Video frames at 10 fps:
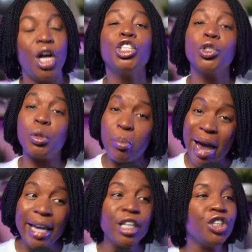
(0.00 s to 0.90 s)
So the
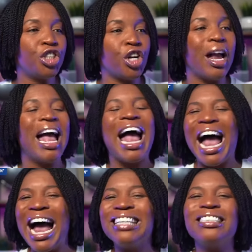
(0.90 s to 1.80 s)
manager
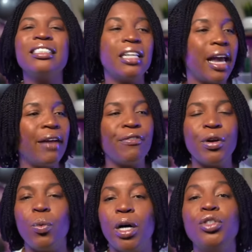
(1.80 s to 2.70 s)
asked
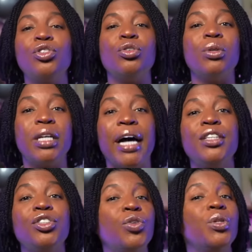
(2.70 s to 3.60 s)
everyone to
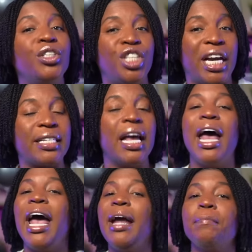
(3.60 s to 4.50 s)
cut to the chase.
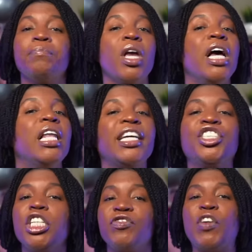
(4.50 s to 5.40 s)
Hey, Let's
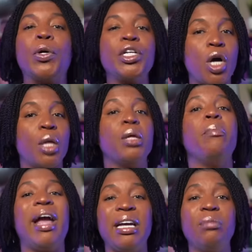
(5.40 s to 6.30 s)
just focus on the
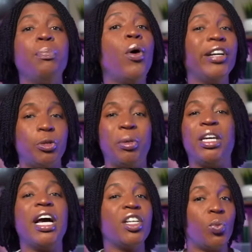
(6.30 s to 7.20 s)
main points
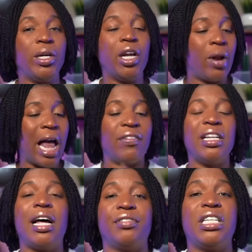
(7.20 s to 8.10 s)
because we don't have a
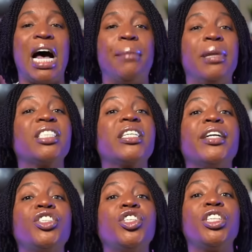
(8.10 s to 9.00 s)
lot of time. Let's
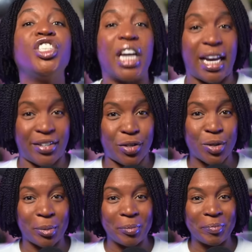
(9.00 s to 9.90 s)
cut to the
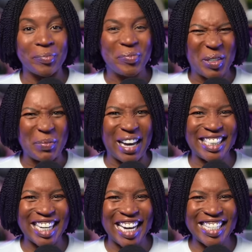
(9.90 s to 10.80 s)
chase. You make
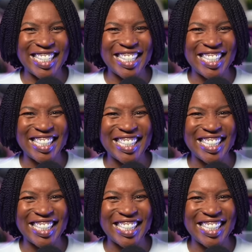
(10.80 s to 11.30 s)
sense?